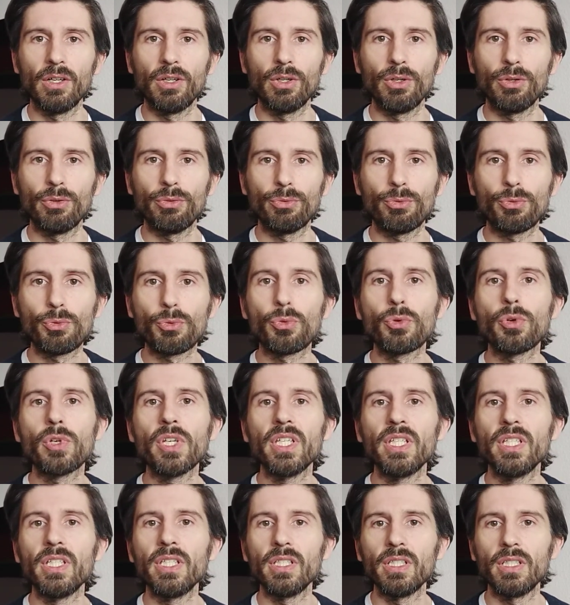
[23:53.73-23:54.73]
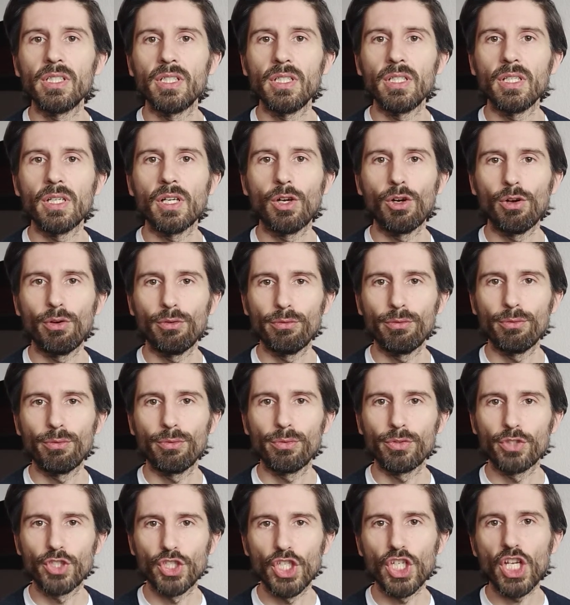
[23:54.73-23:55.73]
free
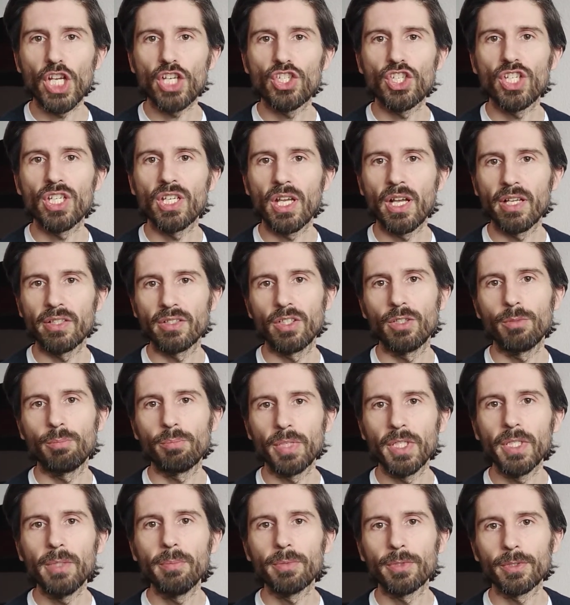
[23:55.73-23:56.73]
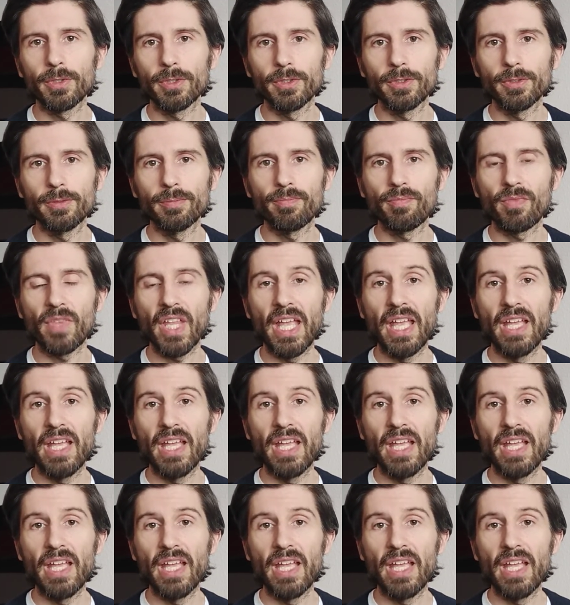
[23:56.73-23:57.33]
of judging other people,